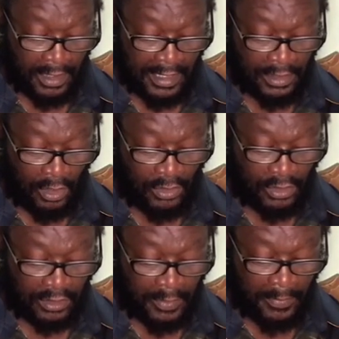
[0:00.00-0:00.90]
is all
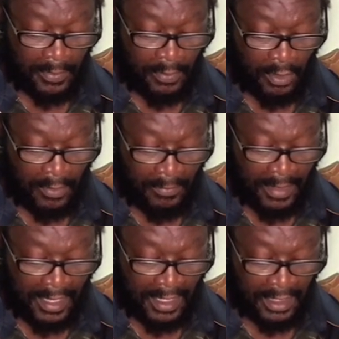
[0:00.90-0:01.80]
those people born
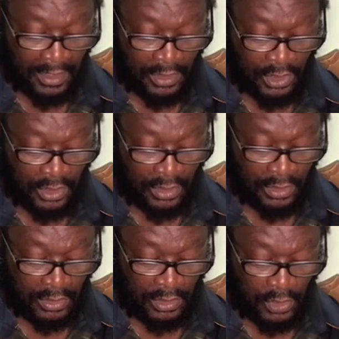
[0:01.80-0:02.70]
May
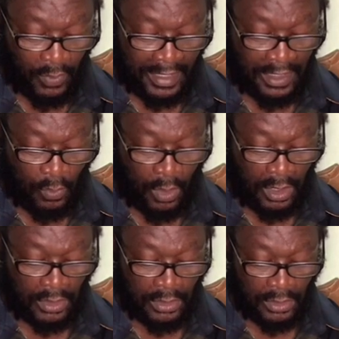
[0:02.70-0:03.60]

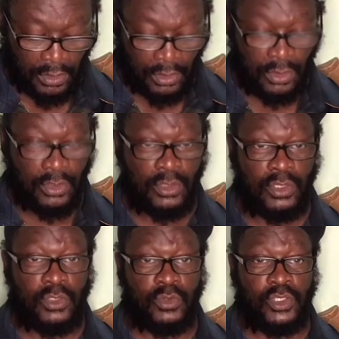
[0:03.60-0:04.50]
21
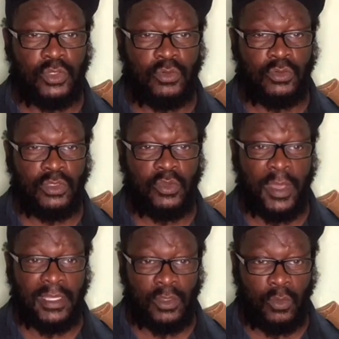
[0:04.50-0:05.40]
to June
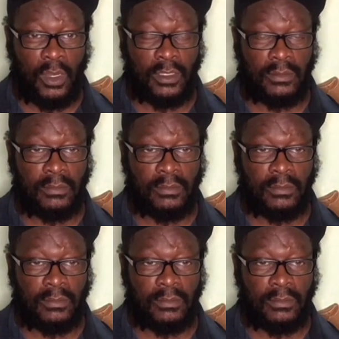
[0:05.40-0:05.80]
21.